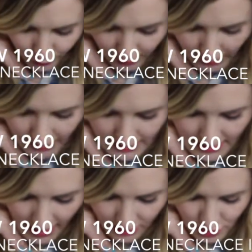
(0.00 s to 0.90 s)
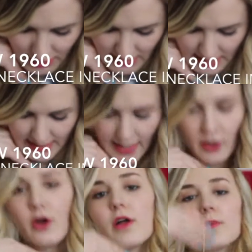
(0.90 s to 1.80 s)
pretty as that just to
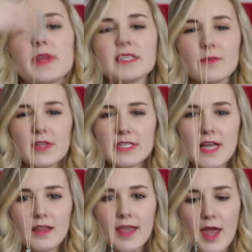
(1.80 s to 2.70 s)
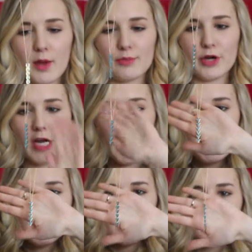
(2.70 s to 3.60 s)
dangle and be something delicate and
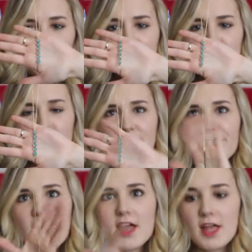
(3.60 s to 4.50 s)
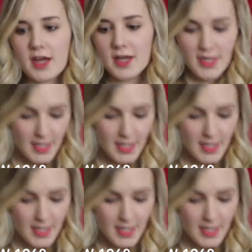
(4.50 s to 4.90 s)
pretty. So that's really fun.